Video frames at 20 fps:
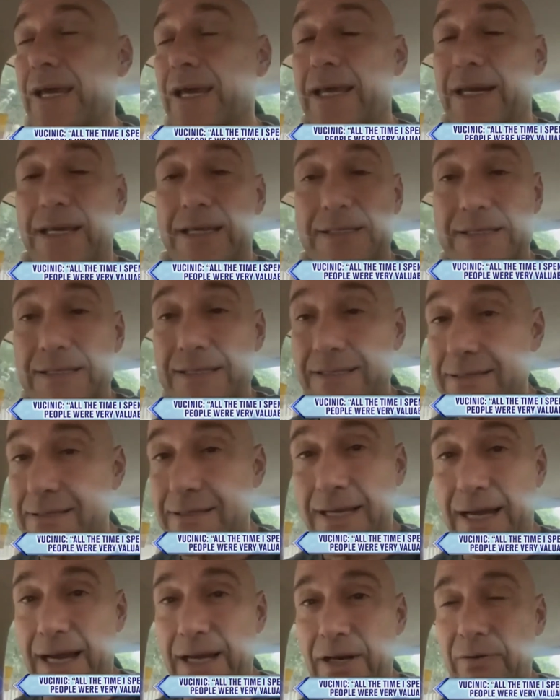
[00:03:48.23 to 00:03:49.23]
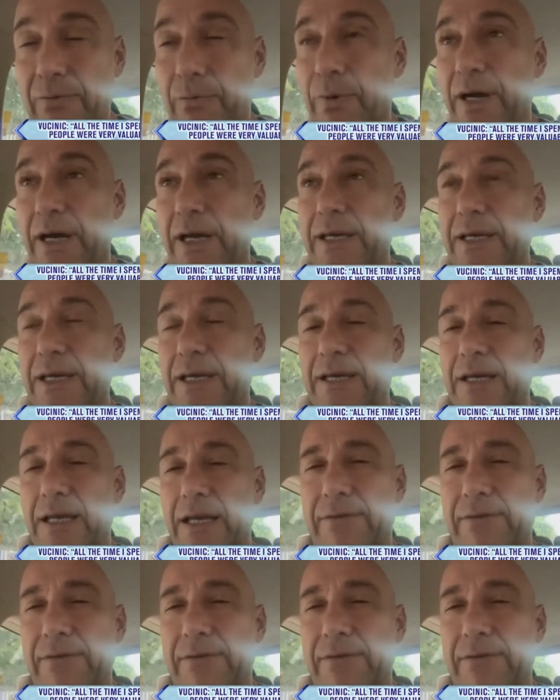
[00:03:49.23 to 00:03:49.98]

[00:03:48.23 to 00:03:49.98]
any kind of way in in